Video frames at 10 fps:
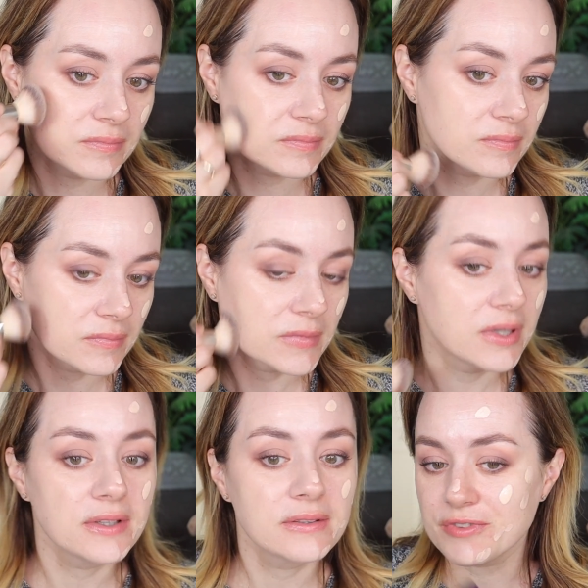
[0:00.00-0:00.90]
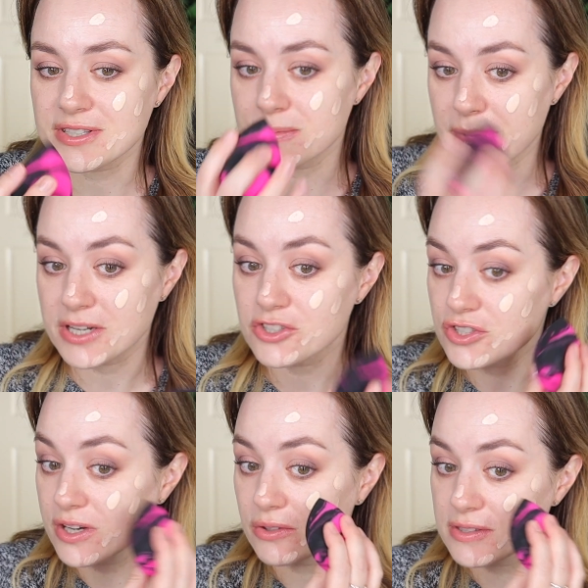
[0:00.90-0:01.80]
Okay, let's go in with a sponge
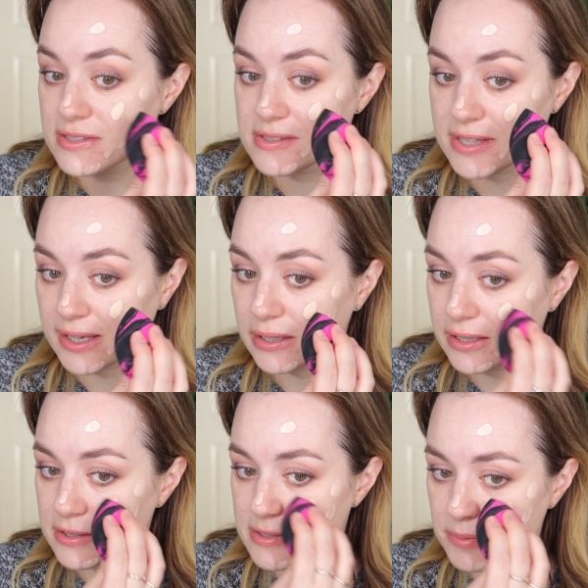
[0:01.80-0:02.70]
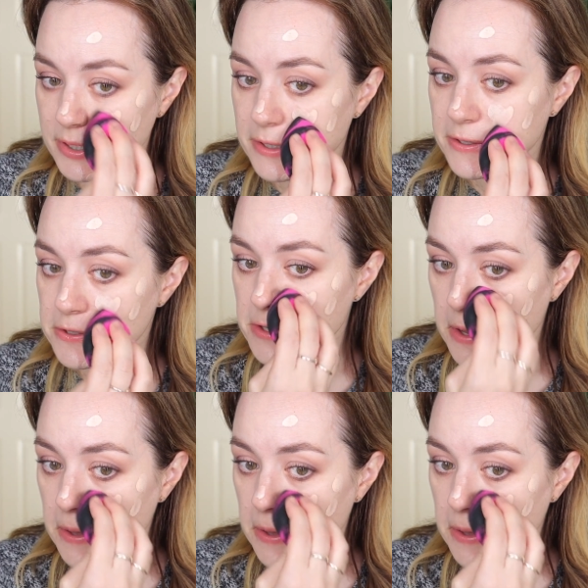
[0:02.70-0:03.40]
now. This is a clean sponge.